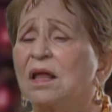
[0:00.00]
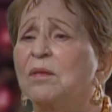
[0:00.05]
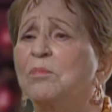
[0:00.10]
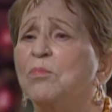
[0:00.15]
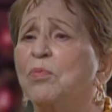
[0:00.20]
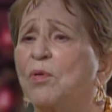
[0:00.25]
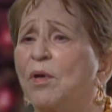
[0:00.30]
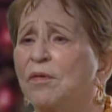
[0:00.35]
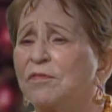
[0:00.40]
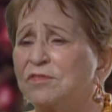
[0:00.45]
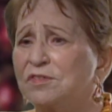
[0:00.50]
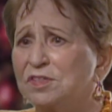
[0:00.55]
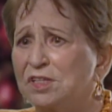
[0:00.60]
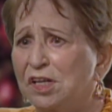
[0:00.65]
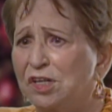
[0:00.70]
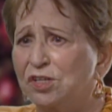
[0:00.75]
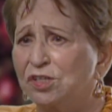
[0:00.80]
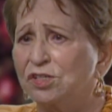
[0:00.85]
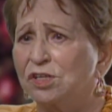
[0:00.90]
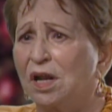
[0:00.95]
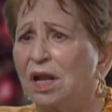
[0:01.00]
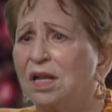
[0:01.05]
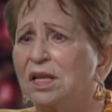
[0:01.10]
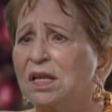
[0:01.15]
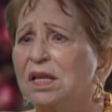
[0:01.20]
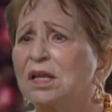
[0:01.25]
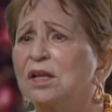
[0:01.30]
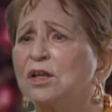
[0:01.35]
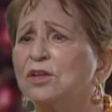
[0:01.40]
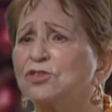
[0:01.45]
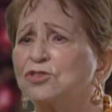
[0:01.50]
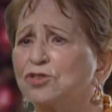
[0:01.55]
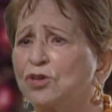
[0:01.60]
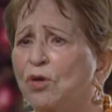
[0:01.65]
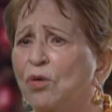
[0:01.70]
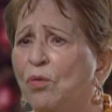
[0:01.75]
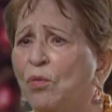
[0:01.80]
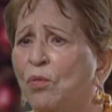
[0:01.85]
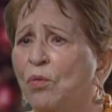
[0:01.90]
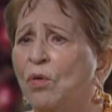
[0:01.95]
Improvisation. I did a
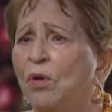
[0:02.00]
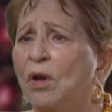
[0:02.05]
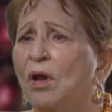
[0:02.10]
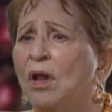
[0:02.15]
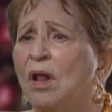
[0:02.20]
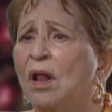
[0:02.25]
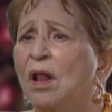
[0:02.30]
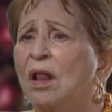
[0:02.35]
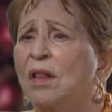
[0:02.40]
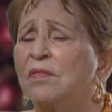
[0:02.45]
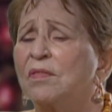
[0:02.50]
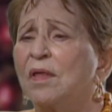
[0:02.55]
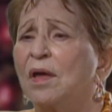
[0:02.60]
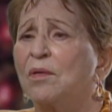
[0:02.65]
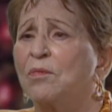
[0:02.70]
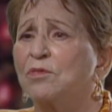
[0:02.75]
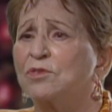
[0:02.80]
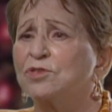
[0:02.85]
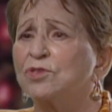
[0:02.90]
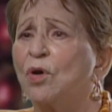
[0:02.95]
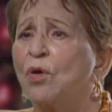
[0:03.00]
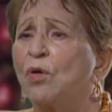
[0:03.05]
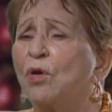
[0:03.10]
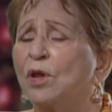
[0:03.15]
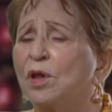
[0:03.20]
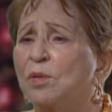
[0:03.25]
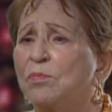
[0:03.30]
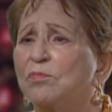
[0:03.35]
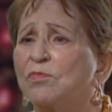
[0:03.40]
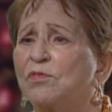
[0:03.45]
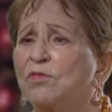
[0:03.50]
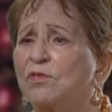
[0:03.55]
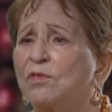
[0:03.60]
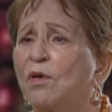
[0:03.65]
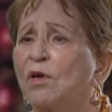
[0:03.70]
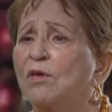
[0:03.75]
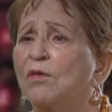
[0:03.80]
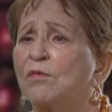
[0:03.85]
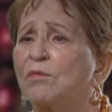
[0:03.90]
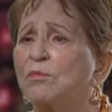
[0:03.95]
show that was all
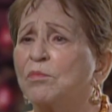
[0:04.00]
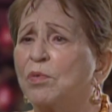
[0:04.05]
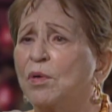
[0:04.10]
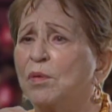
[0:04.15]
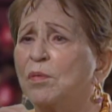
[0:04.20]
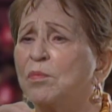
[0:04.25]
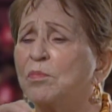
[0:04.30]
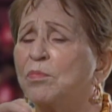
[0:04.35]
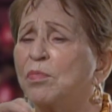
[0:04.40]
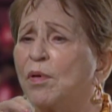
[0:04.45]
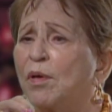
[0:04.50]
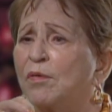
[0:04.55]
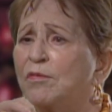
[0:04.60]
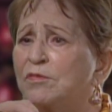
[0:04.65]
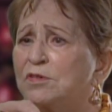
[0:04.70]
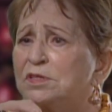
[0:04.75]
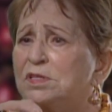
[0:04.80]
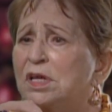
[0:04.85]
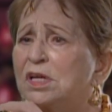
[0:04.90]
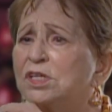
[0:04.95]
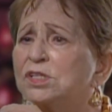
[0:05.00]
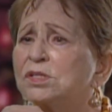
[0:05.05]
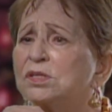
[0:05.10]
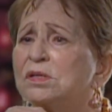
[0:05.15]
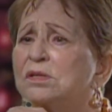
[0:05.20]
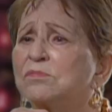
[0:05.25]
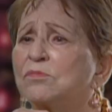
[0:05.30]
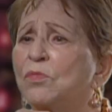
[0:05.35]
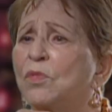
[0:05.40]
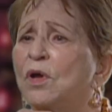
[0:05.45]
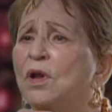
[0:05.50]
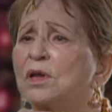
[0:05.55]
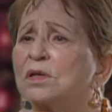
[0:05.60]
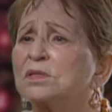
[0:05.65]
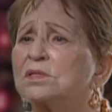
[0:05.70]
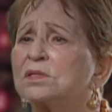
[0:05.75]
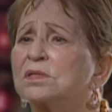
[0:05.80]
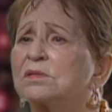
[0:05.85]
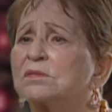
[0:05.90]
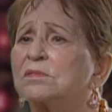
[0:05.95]
improv- improvisation once. What
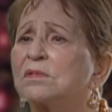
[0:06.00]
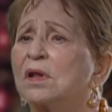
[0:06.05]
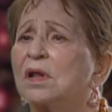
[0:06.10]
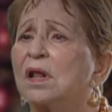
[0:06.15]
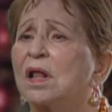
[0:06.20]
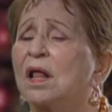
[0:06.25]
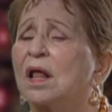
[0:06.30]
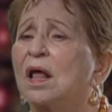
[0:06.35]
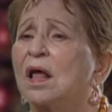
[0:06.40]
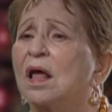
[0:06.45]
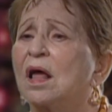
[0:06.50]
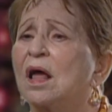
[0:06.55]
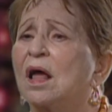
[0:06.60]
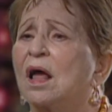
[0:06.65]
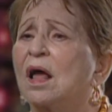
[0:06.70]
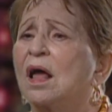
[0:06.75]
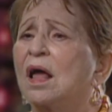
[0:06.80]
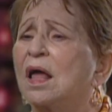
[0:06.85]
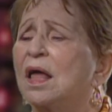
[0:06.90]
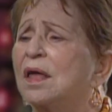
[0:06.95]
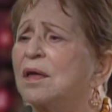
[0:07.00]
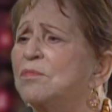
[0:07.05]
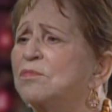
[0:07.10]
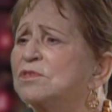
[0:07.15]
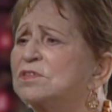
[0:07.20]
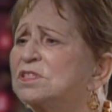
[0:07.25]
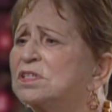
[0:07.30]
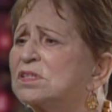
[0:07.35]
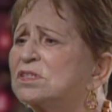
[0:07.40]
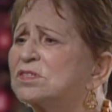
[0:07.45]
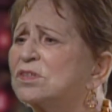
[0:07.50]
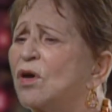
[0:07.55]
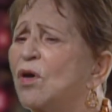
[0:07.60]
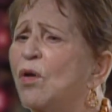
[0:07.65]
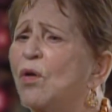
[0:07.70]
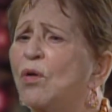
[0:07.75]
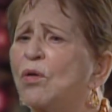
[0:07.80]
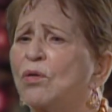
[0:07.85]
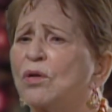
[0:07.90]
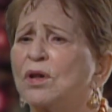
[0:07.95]
was that? Do you remember? It was just
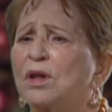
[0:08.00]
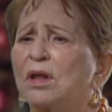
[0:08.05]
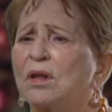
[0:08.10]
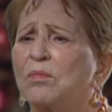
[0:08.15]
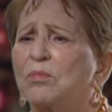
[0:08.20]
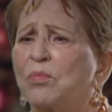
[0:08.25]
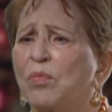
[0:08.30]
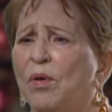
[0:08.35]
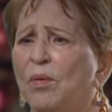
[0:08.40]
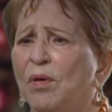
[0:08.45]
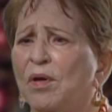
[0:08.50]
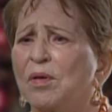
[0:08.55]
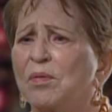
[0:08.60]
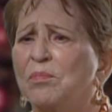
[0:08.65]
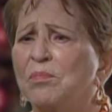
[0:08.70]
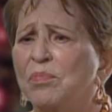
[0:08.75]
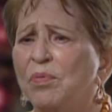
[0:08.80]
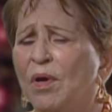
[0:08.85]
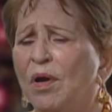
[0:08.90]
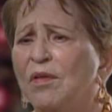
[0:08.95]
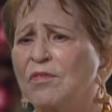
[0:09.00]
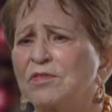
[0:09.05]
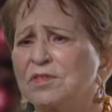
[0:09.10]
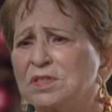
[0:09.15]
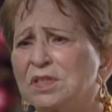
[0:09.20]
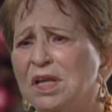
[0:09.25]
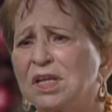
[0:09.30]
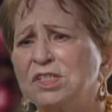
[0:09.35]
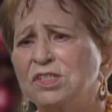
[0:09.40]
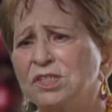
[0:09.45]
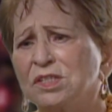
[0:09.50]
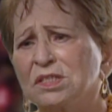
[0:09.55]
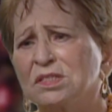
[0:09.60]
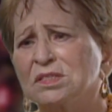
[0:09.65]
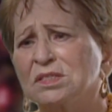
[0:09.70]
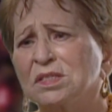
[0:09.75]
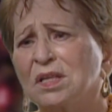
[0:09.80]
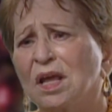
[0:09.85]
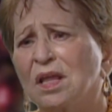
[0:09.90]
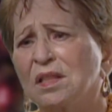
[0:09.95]
called uh,
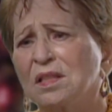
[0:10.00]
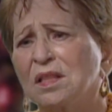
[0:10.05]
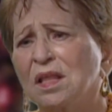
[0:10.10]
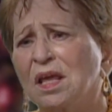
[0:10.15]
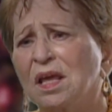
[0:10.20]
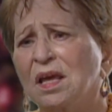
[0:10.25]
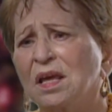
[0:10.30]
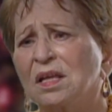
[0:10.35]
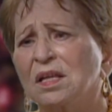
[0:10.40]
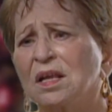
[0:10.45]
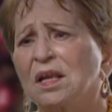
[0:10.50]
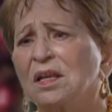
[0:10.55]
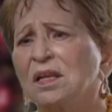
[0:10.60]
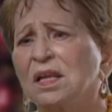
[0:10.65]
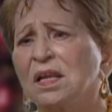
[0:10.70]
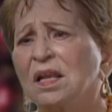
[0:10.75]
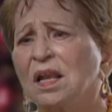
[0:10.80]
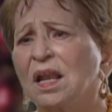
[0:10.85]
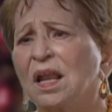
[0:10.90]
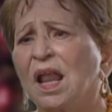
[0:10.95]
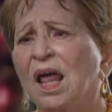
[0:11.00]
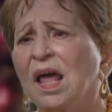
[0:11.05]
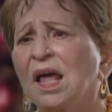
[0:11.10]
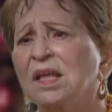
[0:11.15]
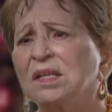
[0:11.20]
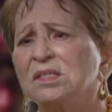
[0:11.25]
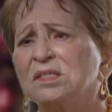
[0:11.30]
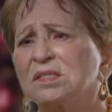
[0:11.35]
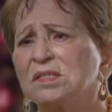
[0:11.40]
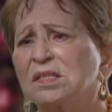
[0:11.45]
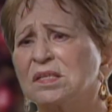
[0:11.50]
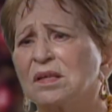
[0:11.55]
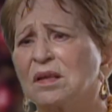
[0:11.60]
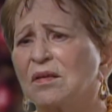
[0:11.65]
improvisations, I think, and it didn't last.